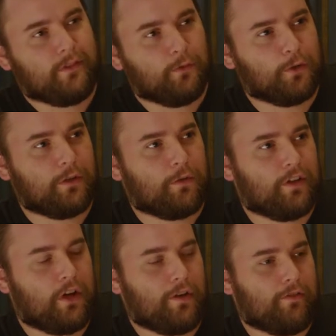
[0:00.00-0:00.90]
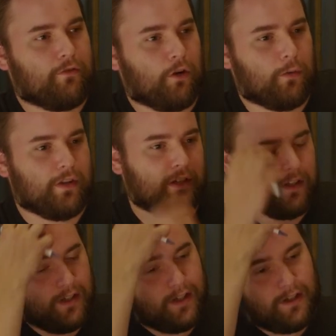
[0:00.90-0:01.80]
really wanted to go that far with it.
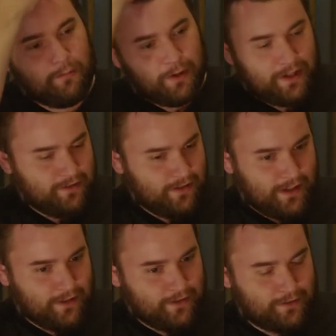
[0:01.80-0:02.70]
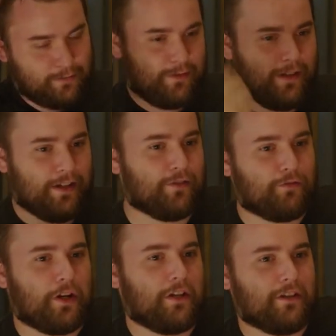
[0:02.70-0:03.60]
But it is
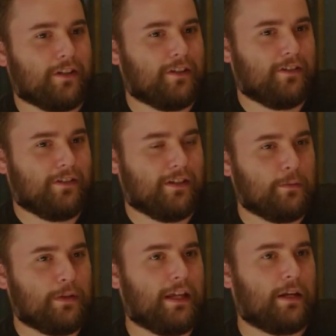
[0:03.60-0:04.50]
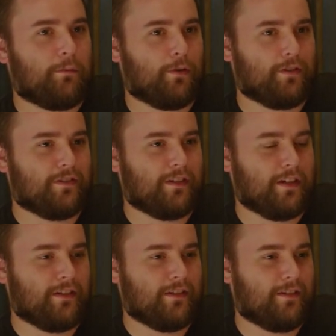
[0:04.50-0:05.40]
funny that in the beginning part of the
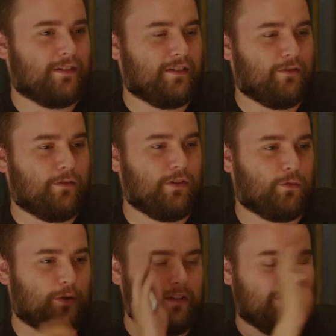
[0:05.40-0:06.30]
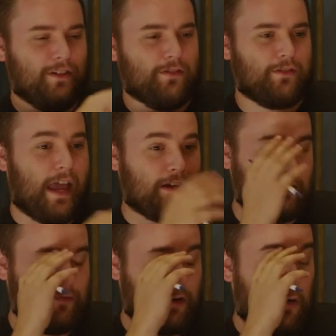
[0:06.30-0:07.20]
scene is when he's
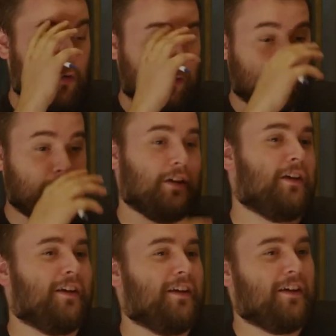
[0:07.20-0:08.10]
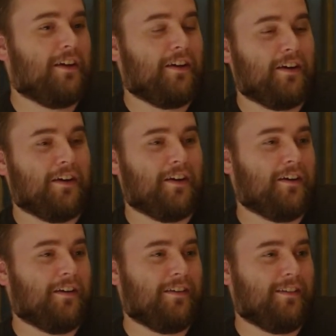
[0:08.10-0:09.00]
acting very horribly
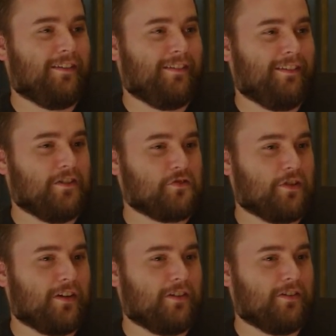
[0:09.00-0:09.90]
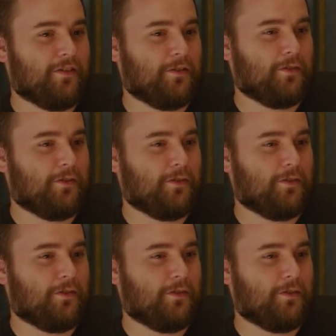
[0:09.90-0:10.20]
and trying to